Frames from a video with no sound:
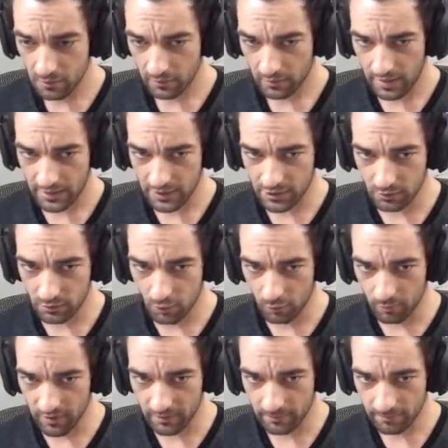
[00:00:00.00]
Got you,
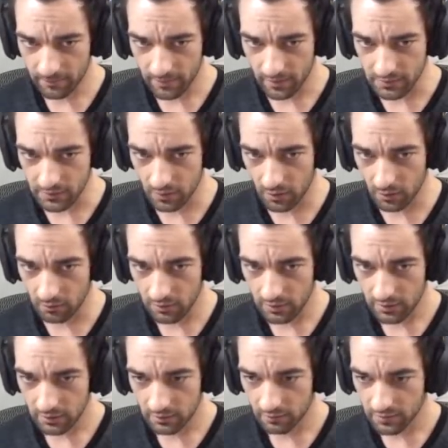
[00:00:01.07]
homie. Let's go.
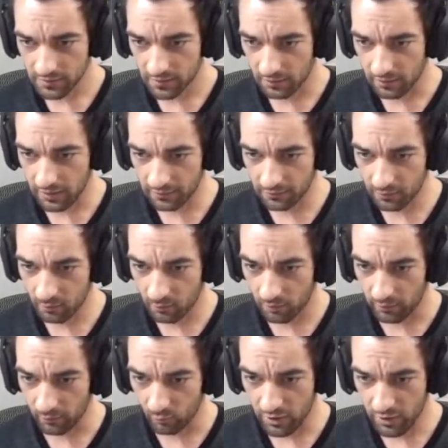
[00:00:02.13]
It's underneath in the
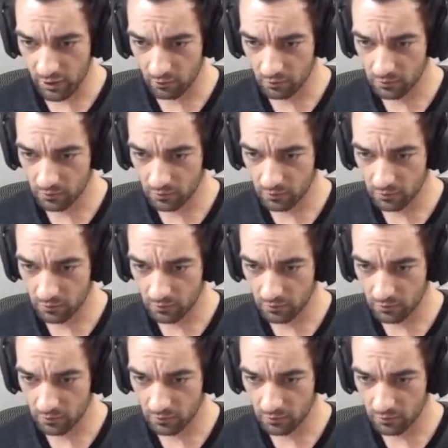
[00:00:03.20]
one window.